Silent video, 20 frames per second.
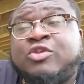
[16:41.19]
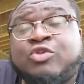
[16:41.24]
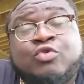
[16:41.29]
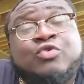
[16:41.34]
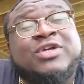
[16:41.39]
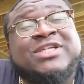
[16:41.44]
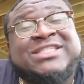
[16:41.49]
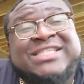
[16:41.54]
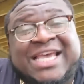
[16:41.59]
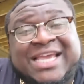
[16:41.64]

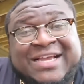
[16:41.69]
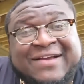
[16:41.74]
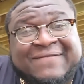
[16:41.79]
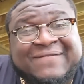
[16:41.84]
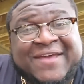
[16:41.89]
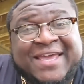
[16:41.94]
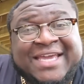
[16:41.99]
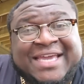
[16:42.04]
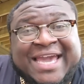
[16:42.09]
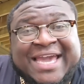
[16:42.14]
you could take a
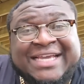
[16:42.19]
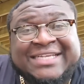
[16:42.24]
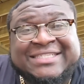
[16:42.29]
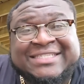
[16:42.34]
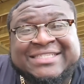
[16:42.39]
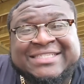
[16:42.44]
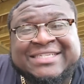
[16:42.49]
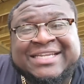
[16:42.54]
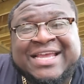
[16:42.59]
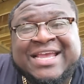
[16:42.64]

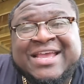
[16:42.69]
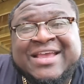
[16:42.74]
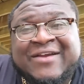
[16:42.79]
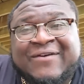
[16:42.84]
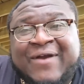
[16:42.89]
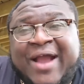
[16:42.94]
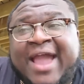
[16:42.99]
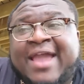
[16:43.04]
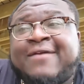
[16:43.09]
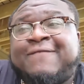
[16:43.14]
vacation,
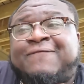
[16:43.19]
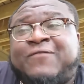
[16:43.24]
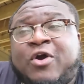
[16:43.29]
right?